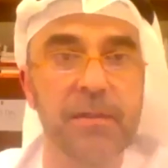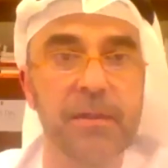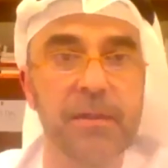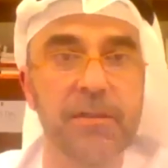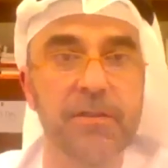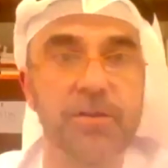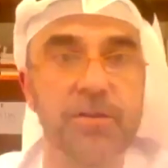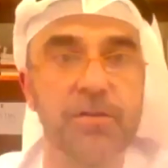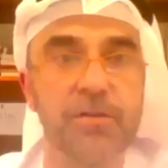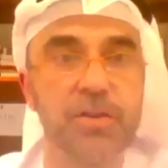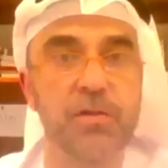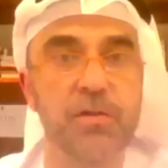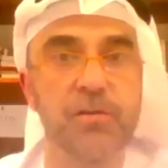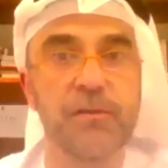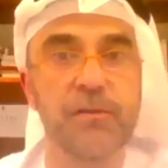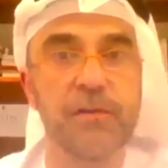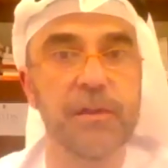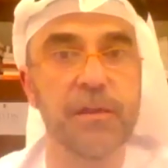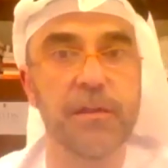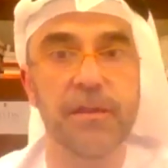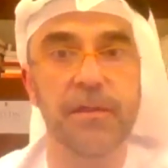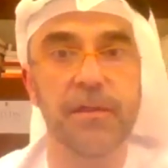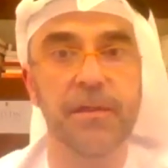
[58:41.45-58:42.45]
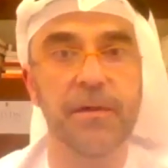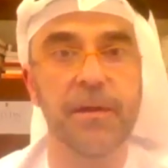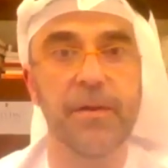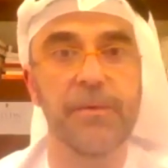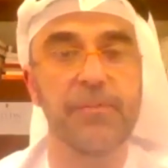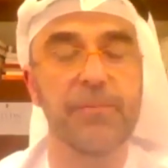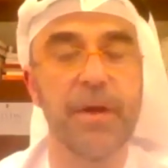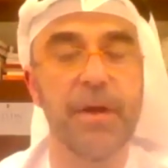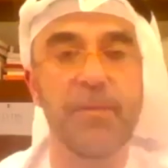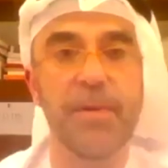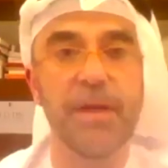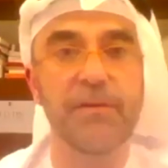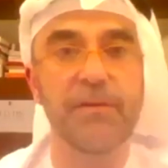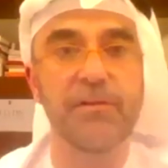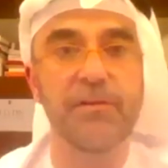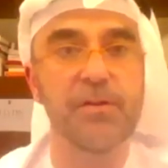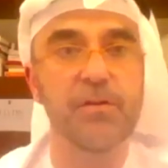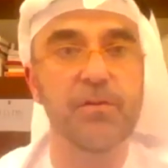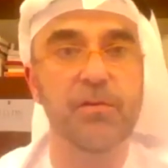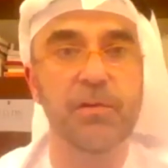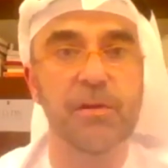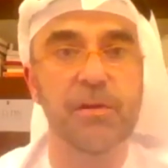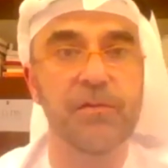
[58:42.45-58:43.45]
It just shows the immense
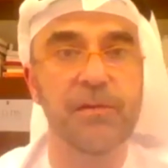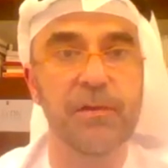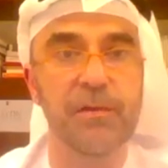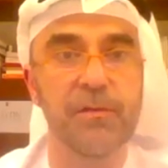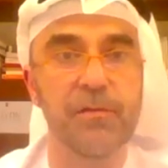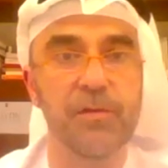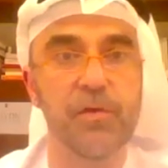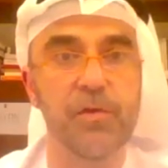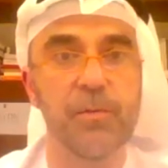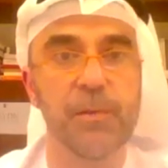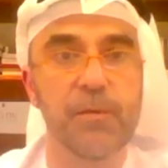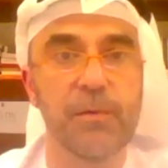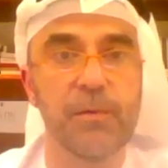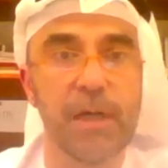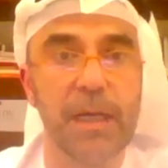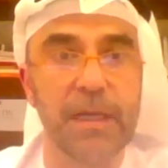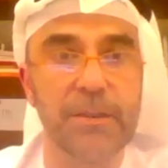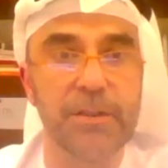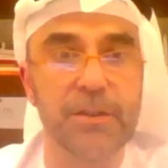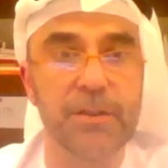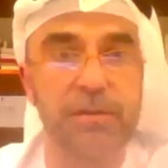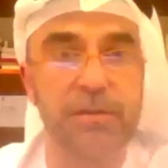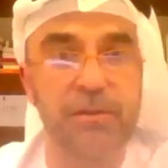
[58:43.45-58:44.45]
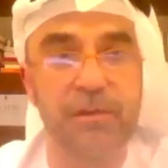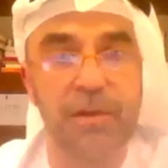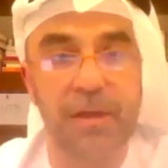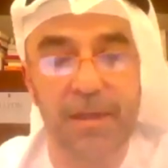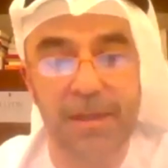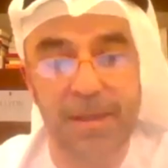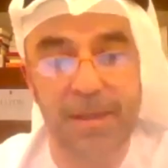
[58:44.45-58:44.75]
intricacy of human relations.